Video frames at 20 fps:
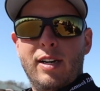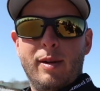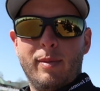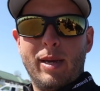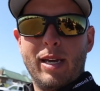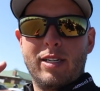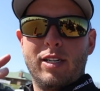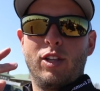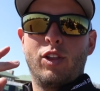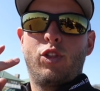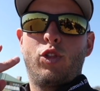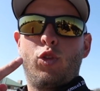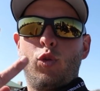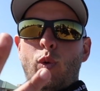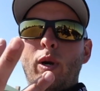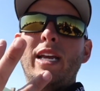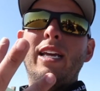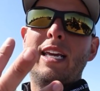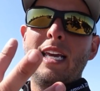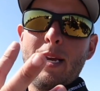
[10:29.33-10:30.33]
ended up catching
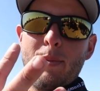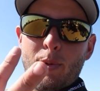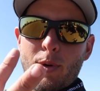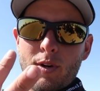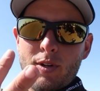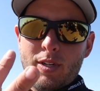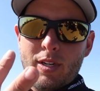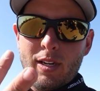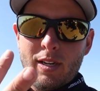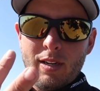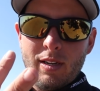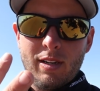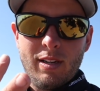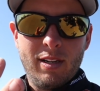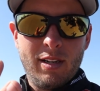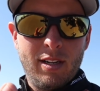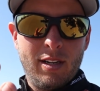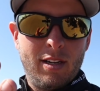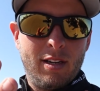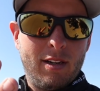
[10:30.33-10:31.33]
three keepers
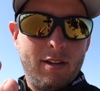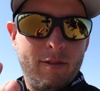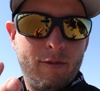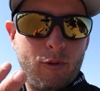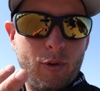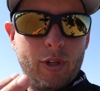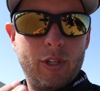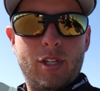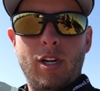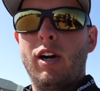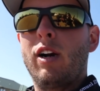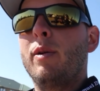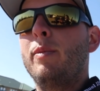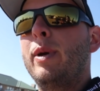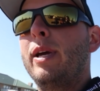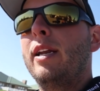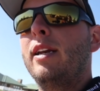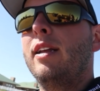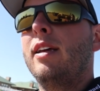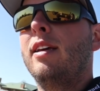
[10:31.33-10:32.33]
for the
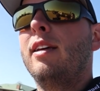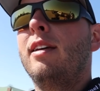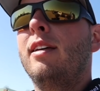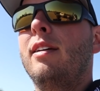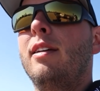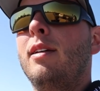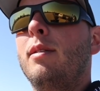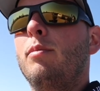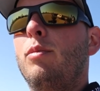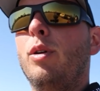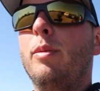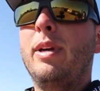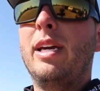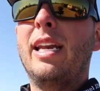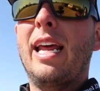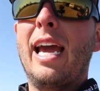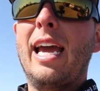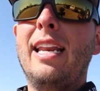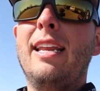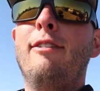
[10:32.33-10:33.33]
tournament, put me
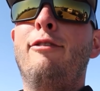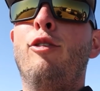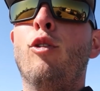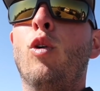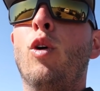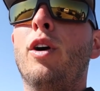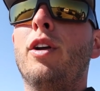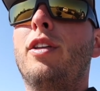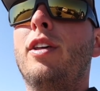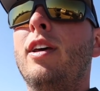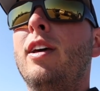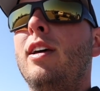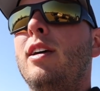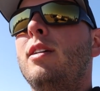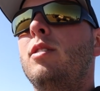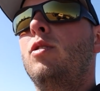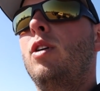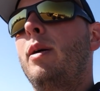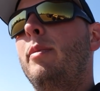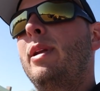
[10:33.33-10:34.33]
in eighty-fourth,
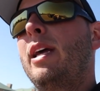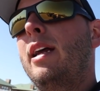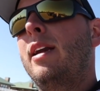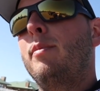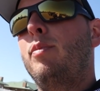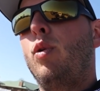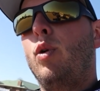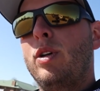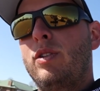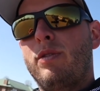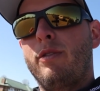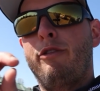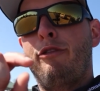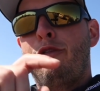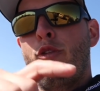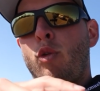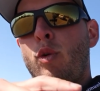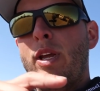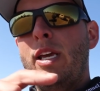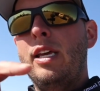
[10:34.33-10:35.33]
dropped me down in points from
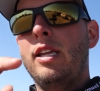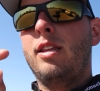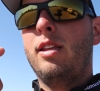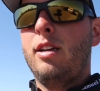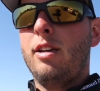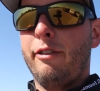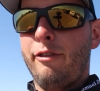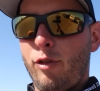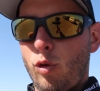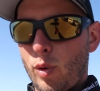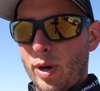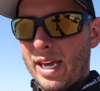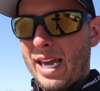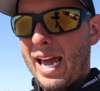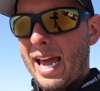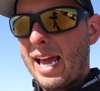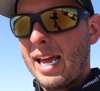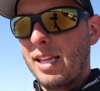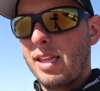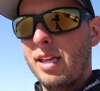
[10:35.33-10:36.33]
fortieth to
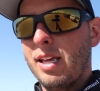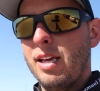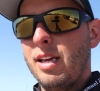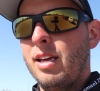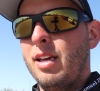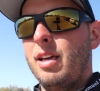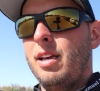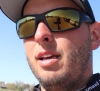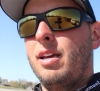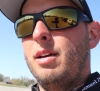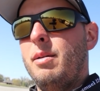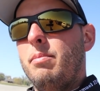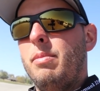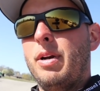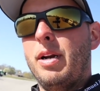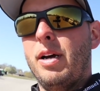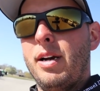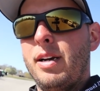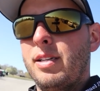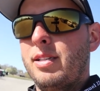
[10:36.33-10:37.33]
forty-eighth.
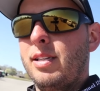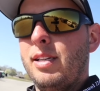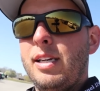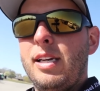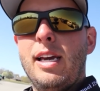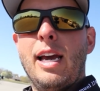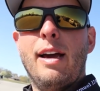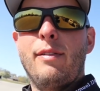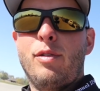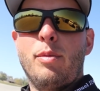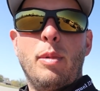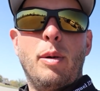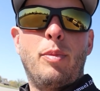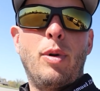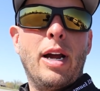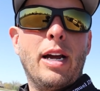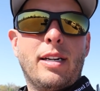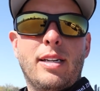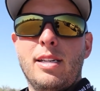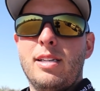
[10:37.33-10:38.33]
But honestly, after my
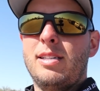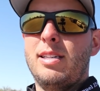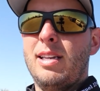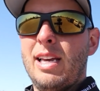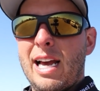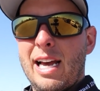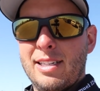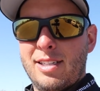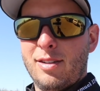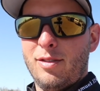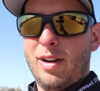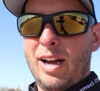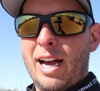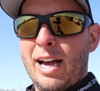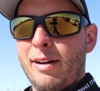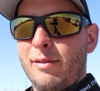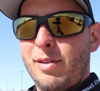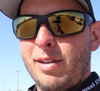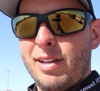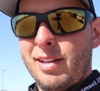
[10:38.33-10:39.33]
practice, I
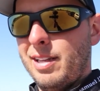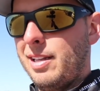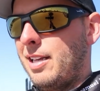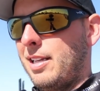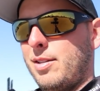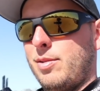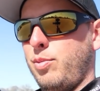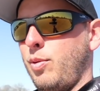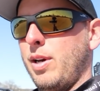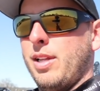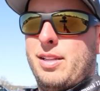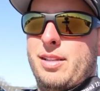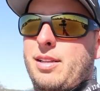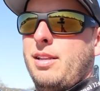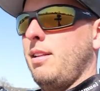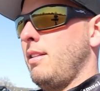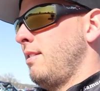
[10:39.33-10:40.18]
survived. That's what